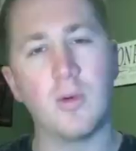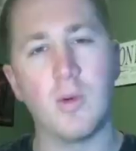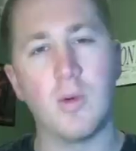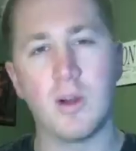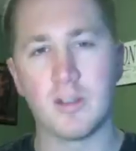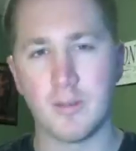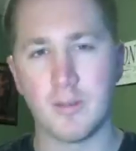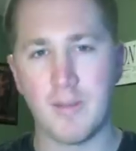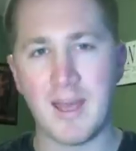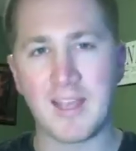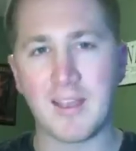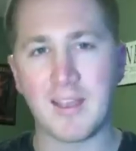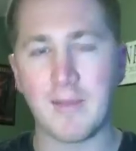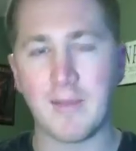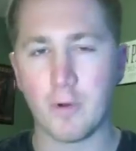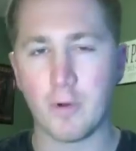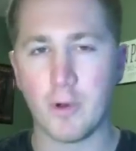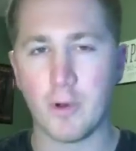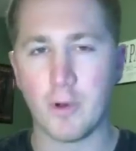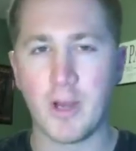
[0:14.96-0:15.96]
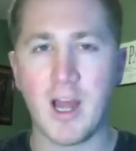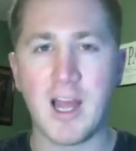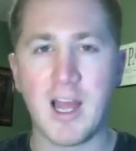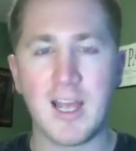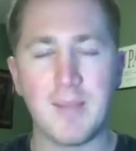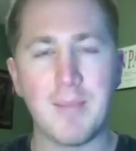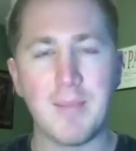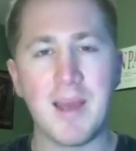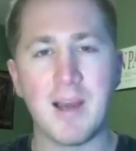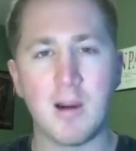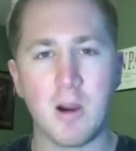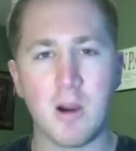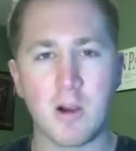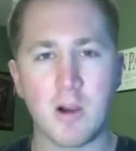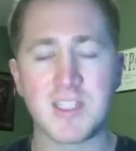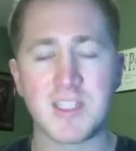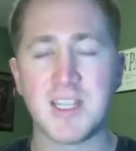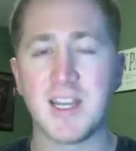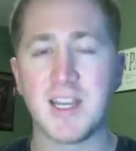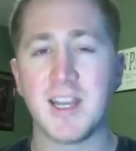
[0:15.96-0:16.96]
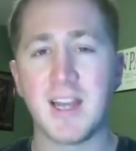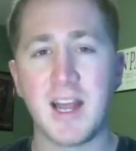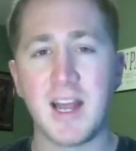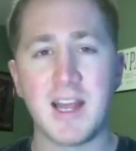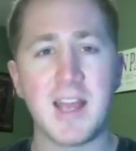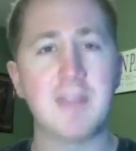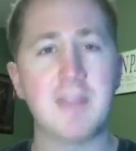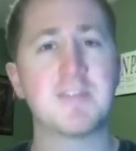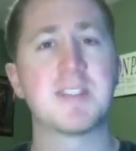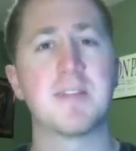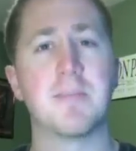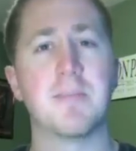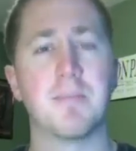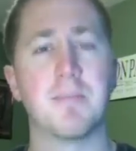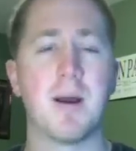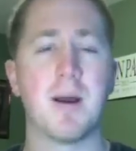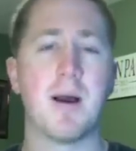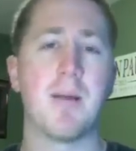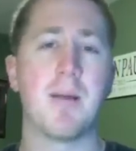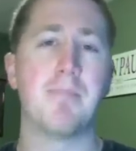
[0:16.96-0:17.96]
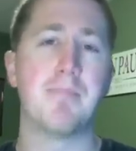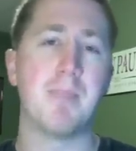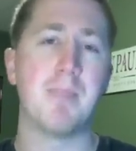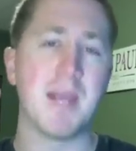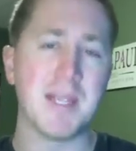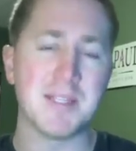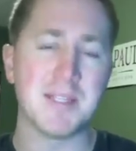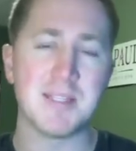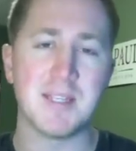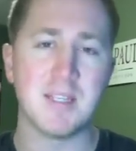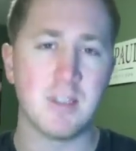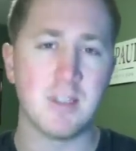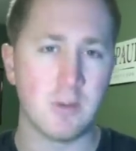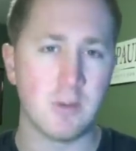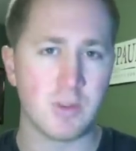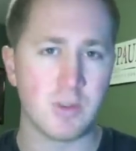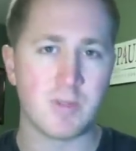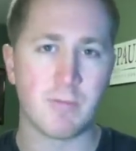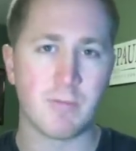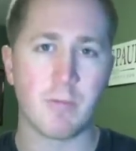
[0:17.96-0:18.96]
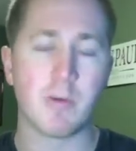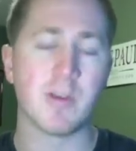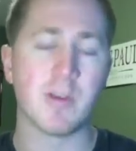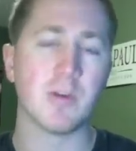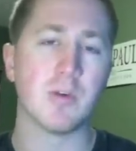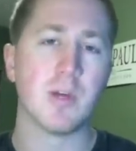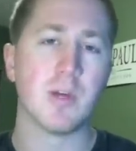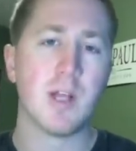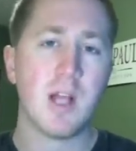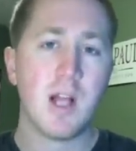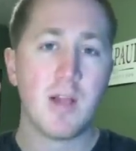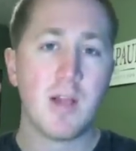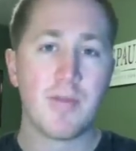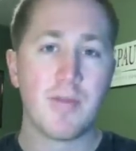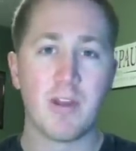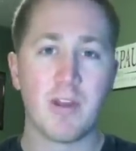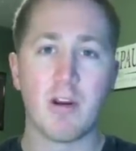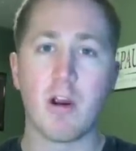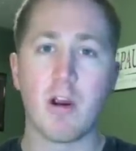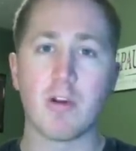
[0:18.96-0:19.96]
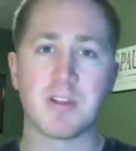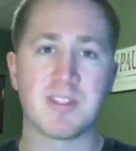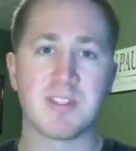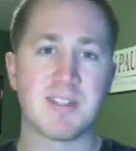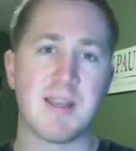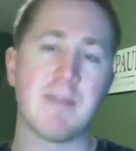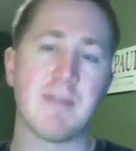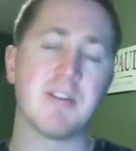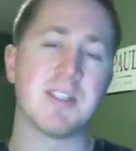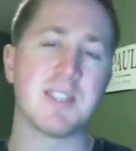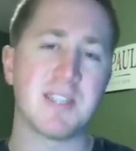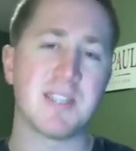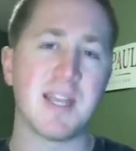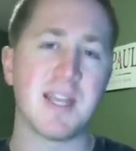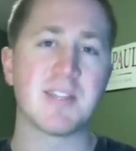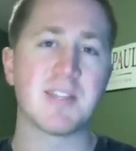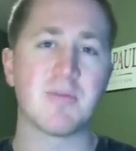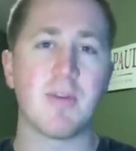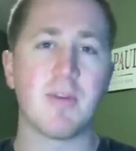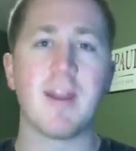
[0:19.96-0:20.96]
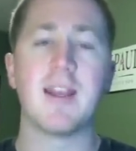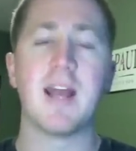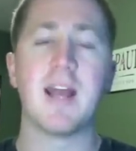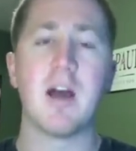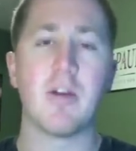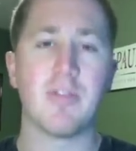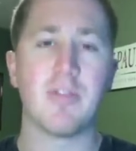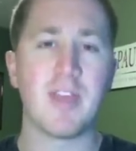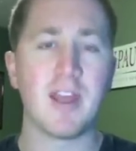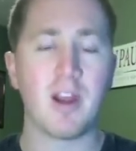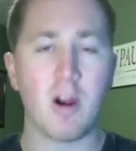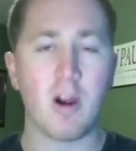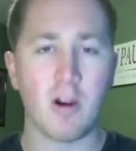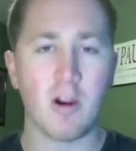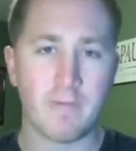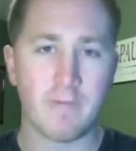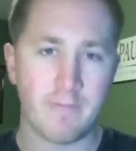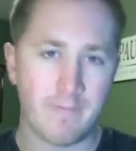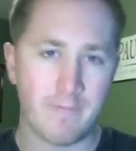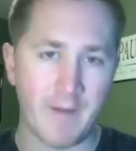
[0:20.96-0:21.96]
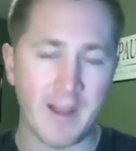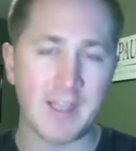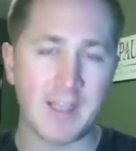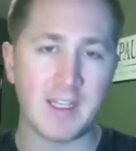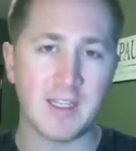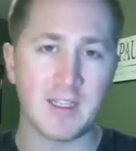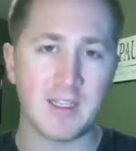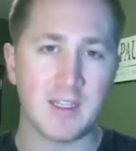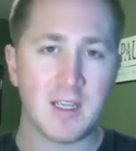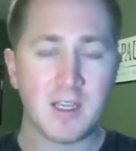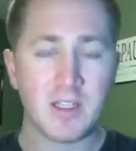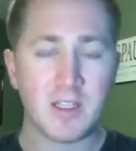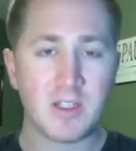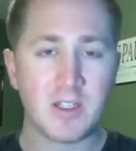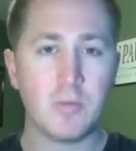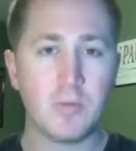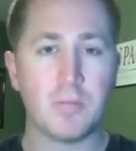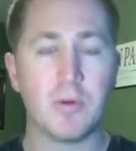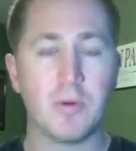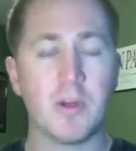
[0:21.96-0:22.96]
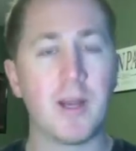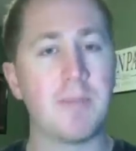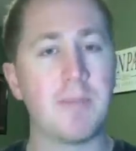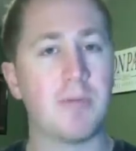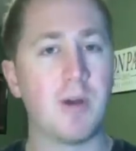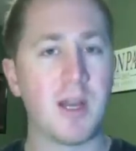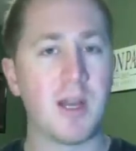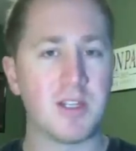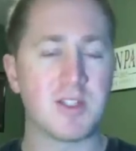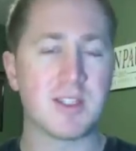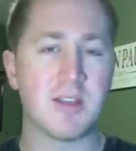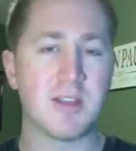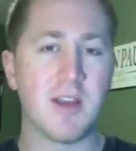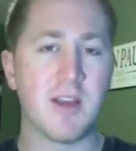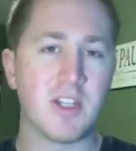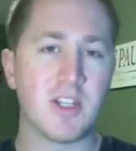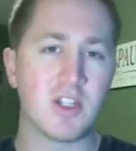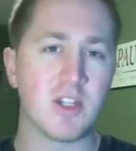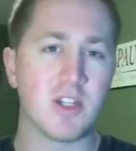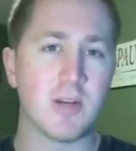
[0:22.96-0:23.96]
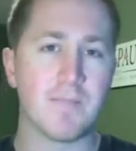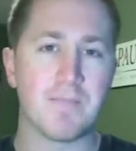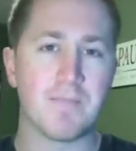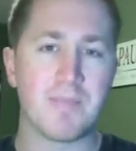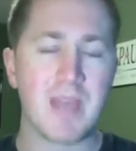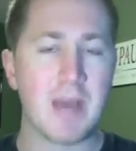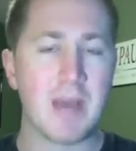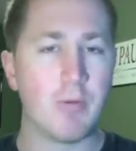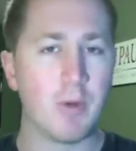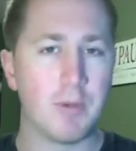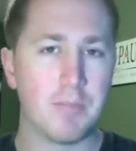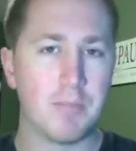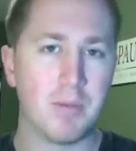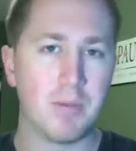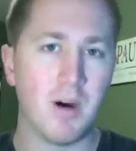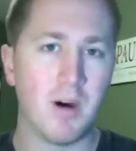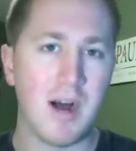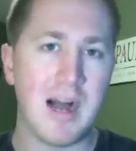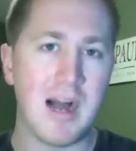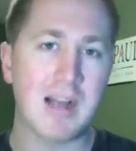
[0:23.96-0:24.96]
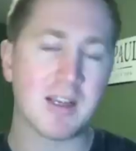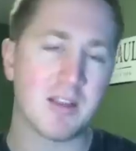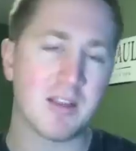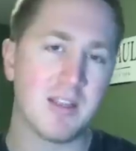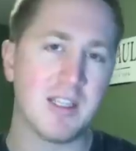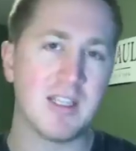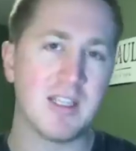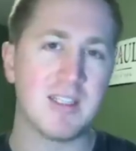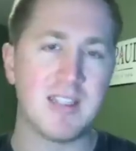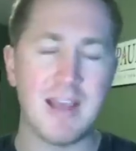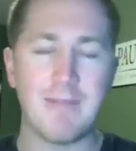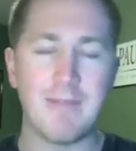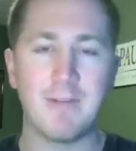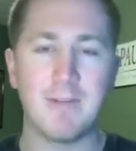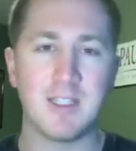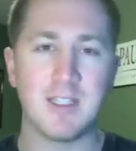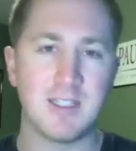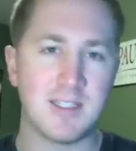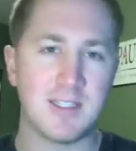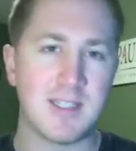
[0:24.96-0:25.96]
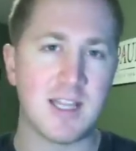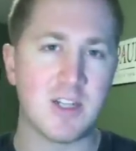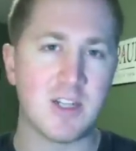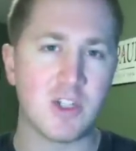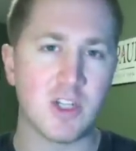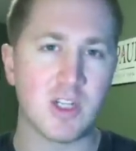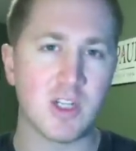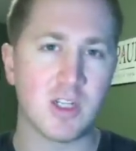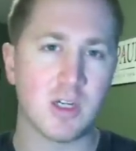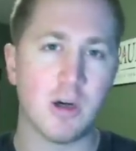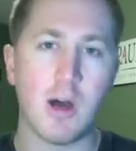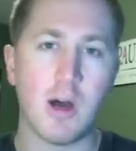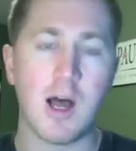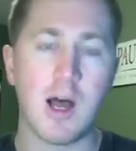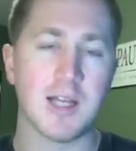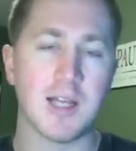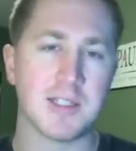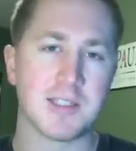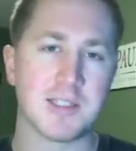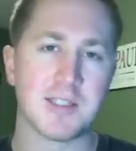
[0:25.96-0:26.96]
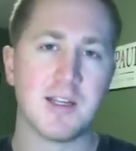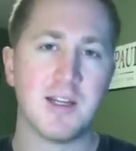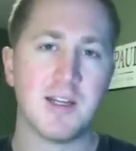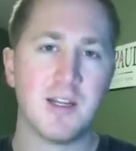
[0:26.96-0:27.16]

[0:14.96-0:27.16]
welcome back, everyone. I am Matt Larson, and I have some amazing news for you. There are seven states right now that are fighting to put up legislation that would block the indefinite detention clause